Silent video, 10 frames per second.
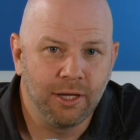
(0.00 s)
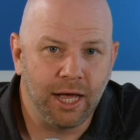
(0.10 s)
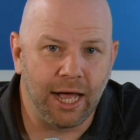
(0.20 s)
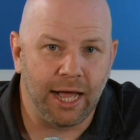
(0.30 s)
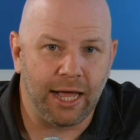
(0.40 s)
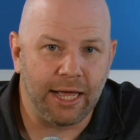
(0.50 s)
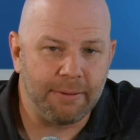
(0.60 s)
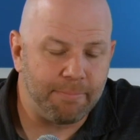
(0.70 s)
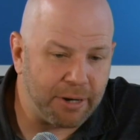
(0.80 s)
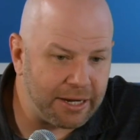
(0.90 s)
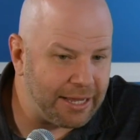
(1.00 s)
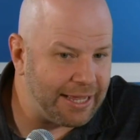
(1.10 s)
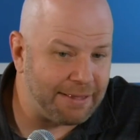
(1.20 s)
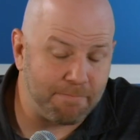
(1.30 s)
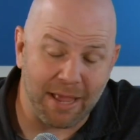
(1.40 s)
But
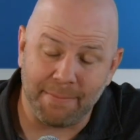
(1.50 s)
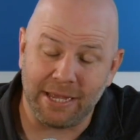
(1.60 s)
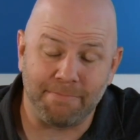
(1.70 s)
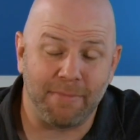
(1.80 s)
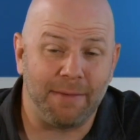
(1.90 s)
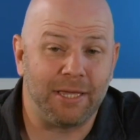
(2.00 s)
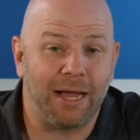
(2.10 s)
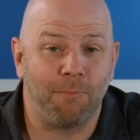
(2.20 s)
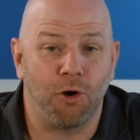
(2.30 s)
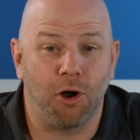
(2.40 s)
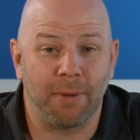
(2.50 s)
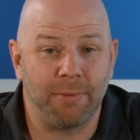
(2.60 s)
maybe I'm wrong.